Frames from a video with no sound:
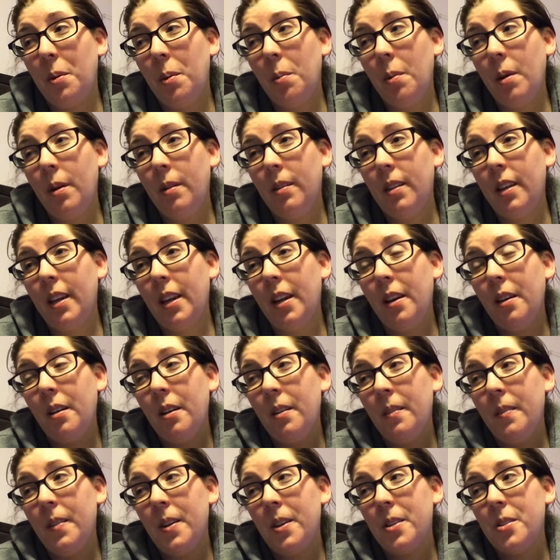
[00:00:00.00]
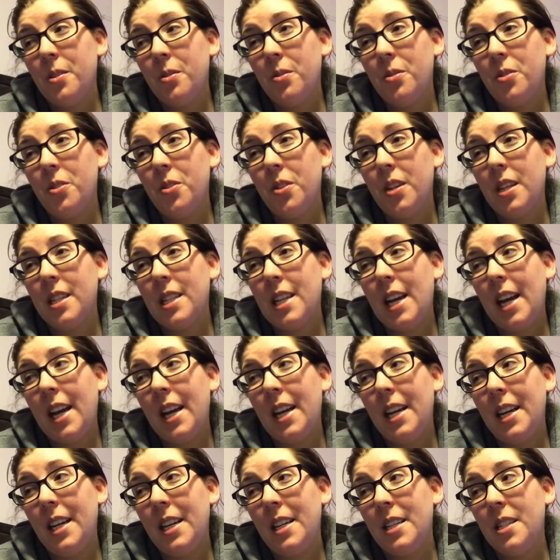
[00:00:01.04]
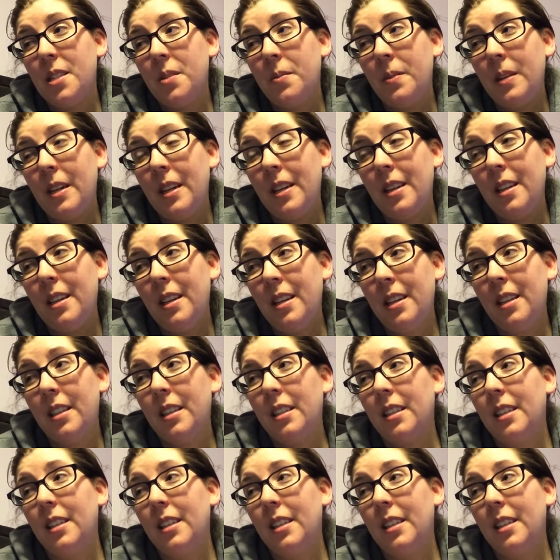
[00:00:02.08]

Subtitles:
we both can get over our social anxiety so we can